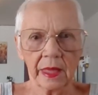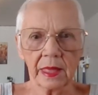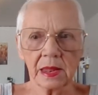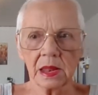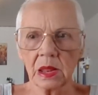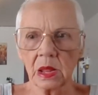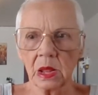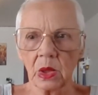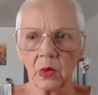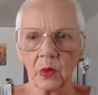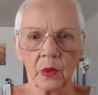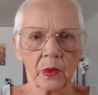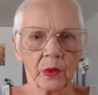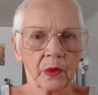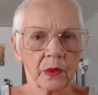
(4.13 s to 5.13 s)

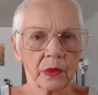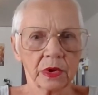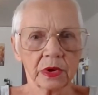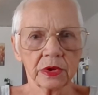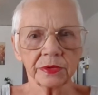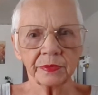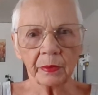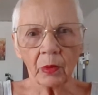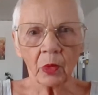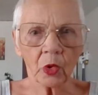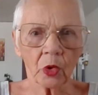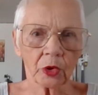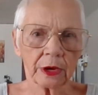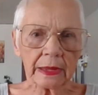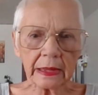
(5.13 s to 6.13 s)
Hello, good
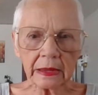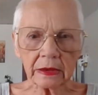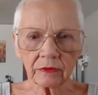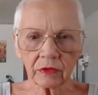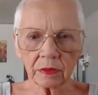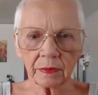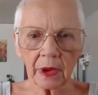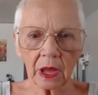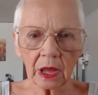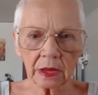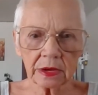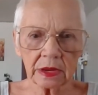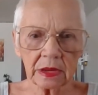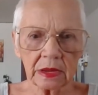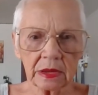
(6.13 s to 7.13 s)
morning,
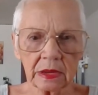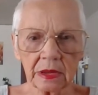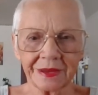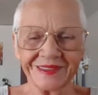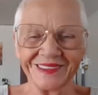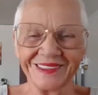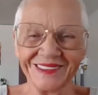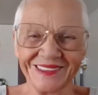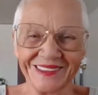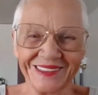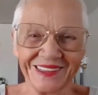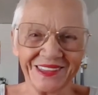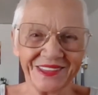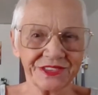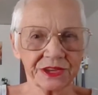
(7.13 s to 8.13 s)
everybody.
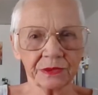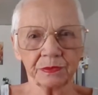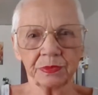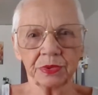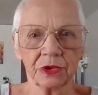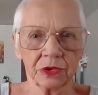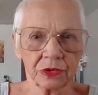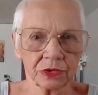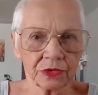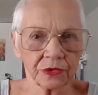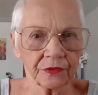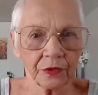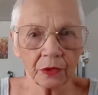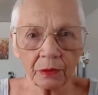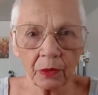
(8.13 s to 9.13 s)
It's a
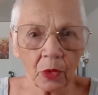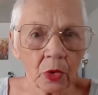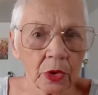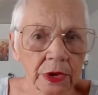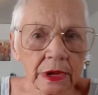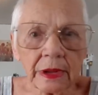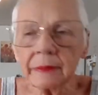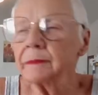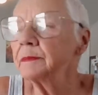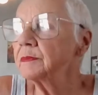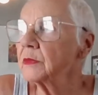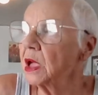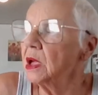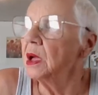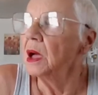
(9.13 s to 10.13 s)
beautiful morning.
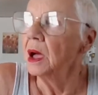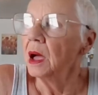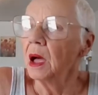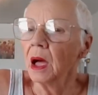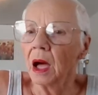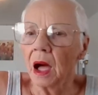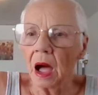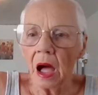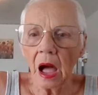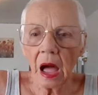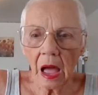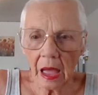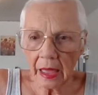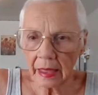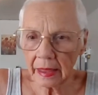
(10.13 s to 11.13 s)

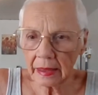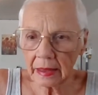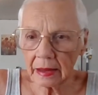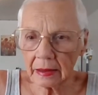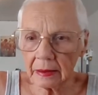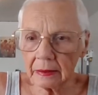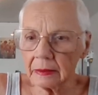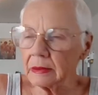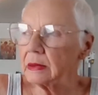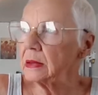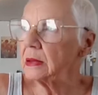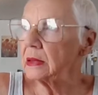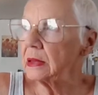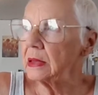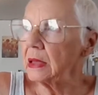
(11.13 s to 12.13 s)
I
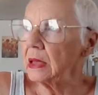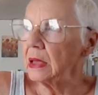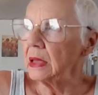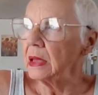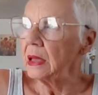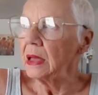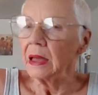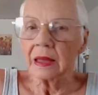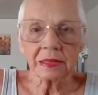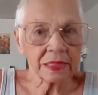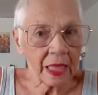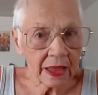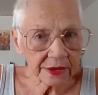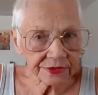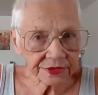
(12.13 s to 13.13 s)

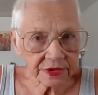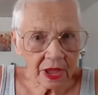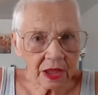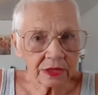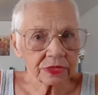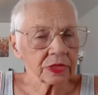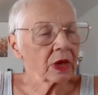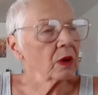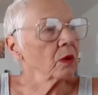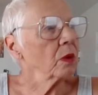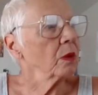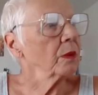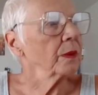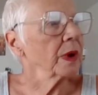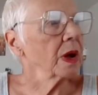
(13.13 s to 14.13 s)
Last night
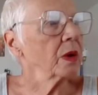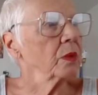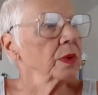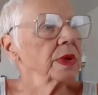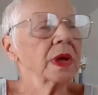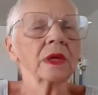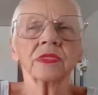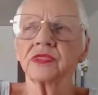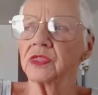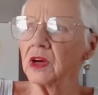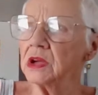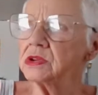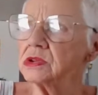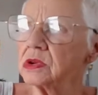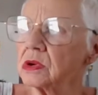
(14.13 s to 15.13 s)
though, wow, we had
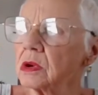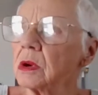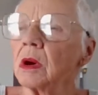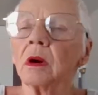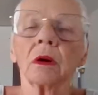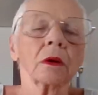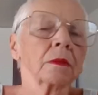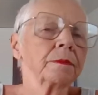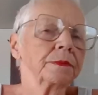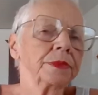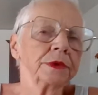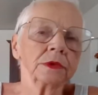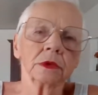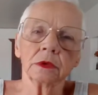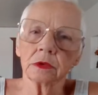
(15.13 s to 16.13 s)
thunder. Oh,
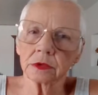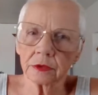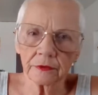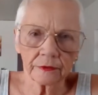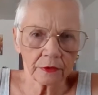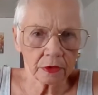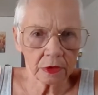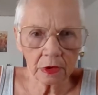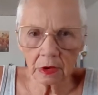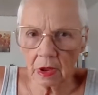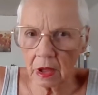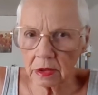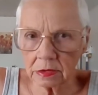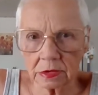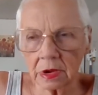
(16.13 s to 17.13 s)
beautiful
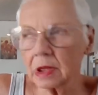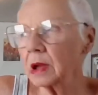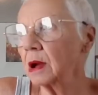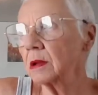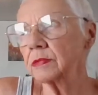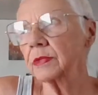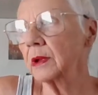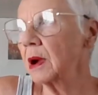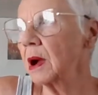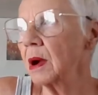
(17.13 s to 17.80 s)
lightning out there.